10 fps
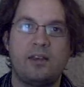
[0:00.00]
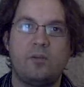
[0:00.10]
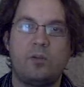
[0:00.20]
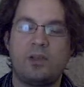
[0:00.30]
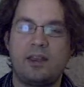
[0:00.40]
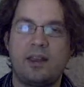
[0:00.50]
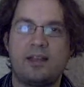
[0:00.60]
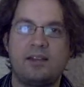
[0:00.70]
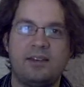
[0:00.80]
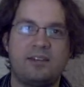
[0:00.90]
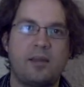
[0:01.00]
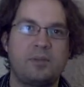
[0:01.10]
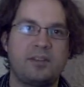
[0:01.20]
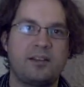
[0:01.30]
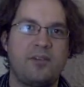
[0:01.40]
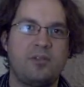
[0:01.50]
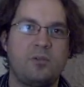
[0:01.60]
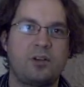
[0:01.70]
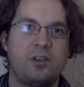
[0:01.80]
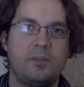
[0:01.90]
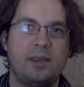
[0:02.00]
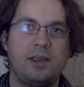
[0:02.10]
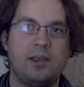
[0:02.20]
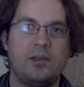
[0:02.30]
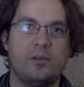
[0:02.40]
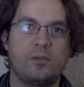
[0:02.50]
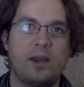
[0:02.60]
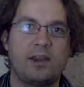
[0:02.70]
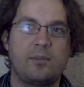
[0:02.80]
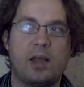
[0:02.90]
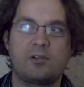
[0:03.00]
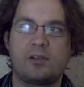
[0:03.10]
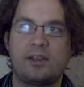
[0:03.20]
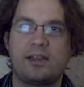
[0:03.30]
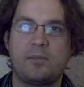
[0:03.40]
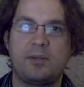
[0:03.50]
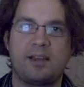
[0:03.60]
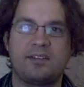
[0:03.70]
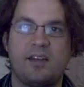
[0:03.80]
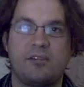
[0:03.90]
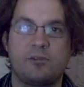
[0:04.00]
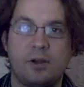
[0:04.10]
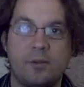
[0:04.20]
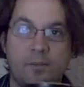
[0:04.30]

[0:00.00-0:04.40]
we'll get at least up to the level where you'll be writing moderately complex software.